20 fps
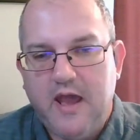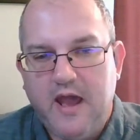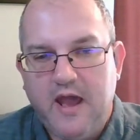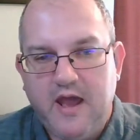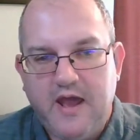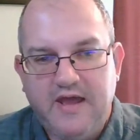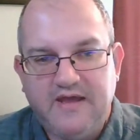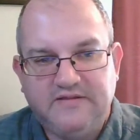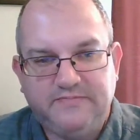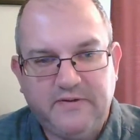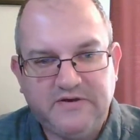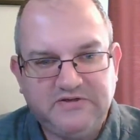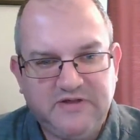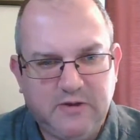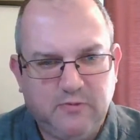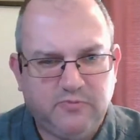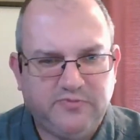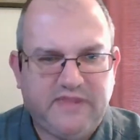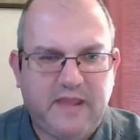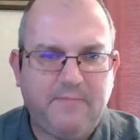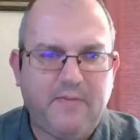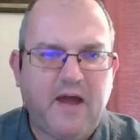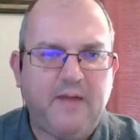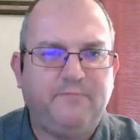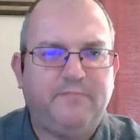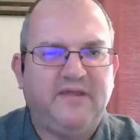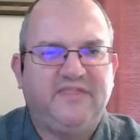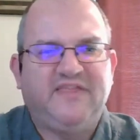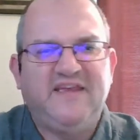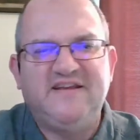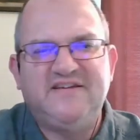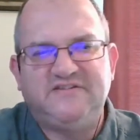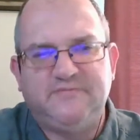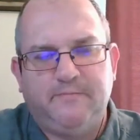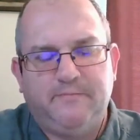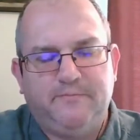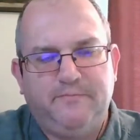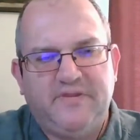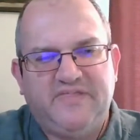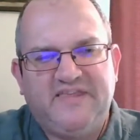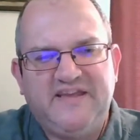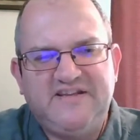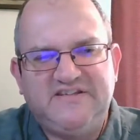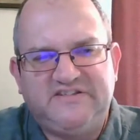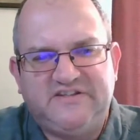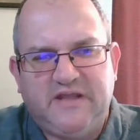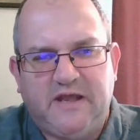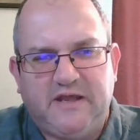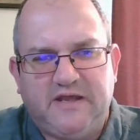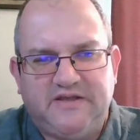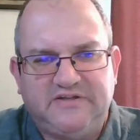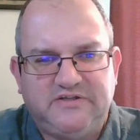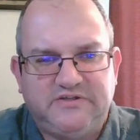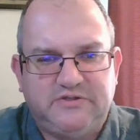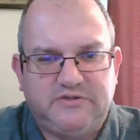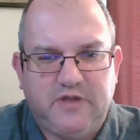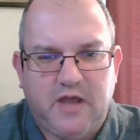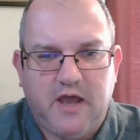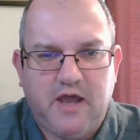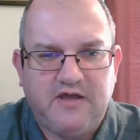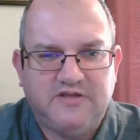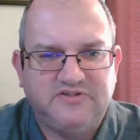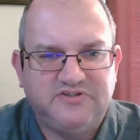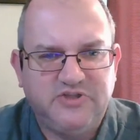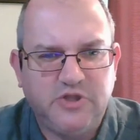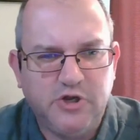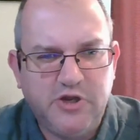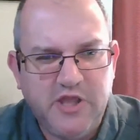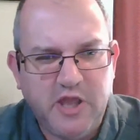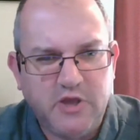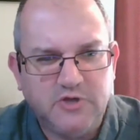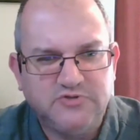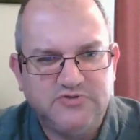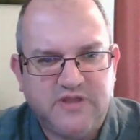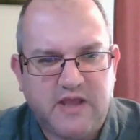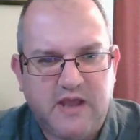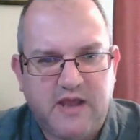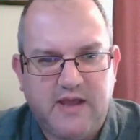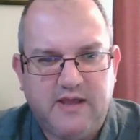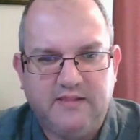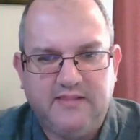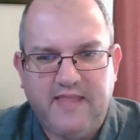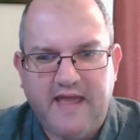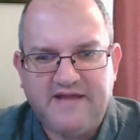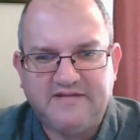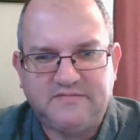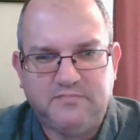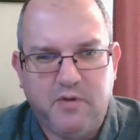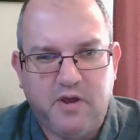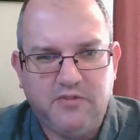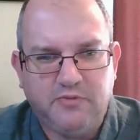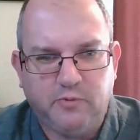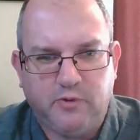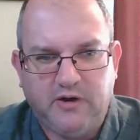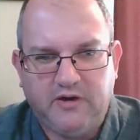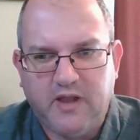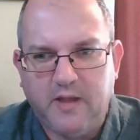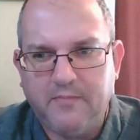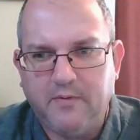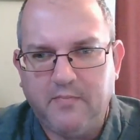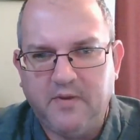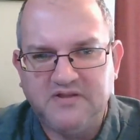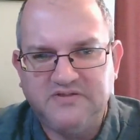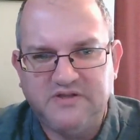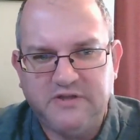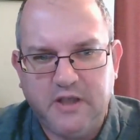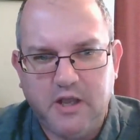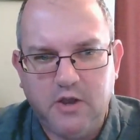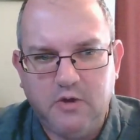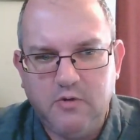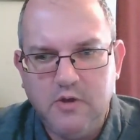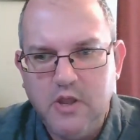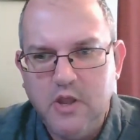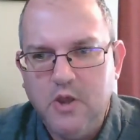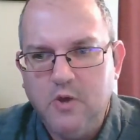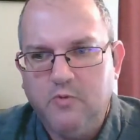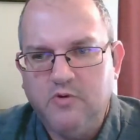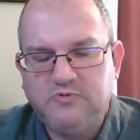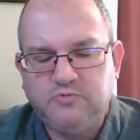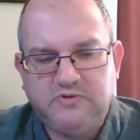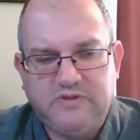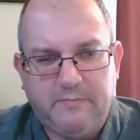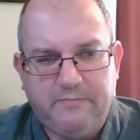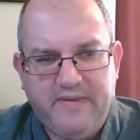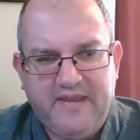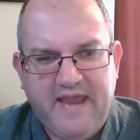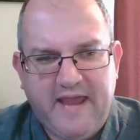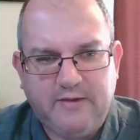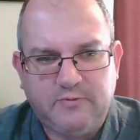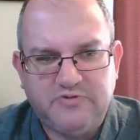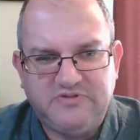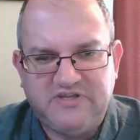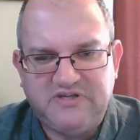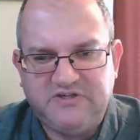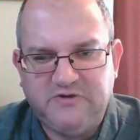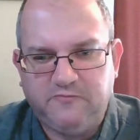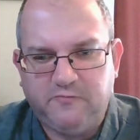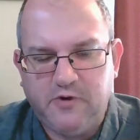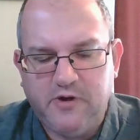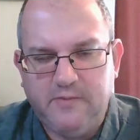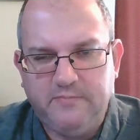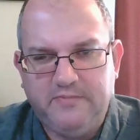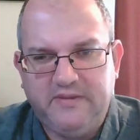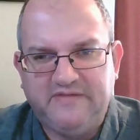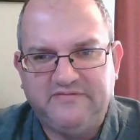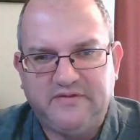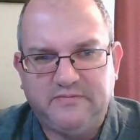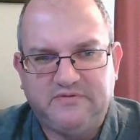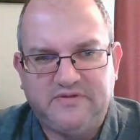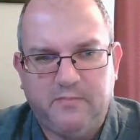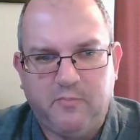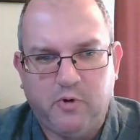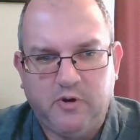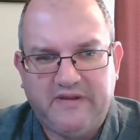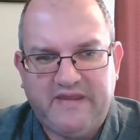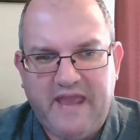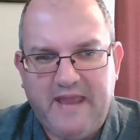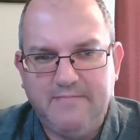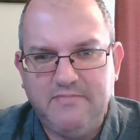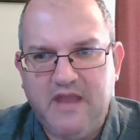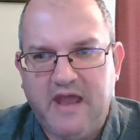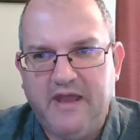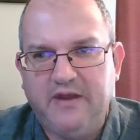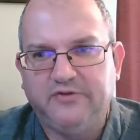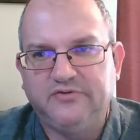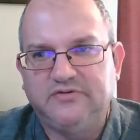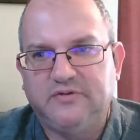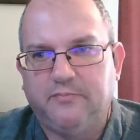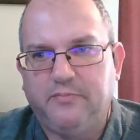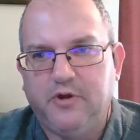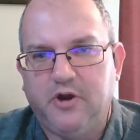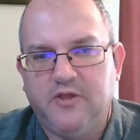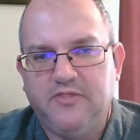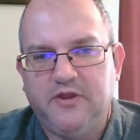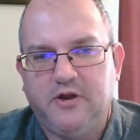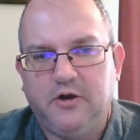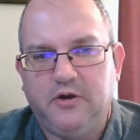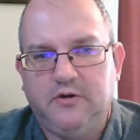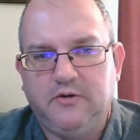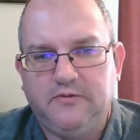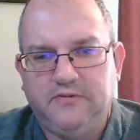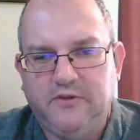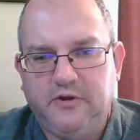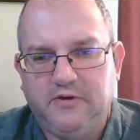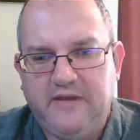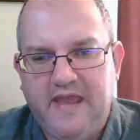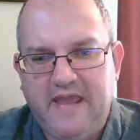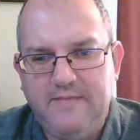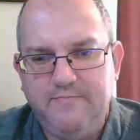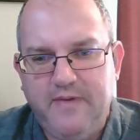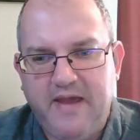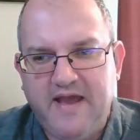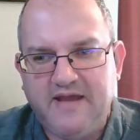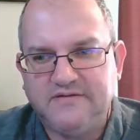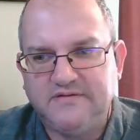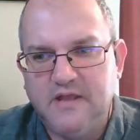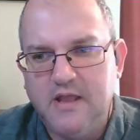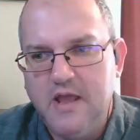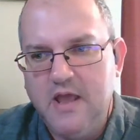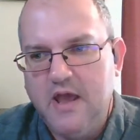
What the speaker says: especially they bought Bethesda Studios last month or a couple months ago, which was a big acquisition for them. Gives them some more game titles to put on their Game Pass.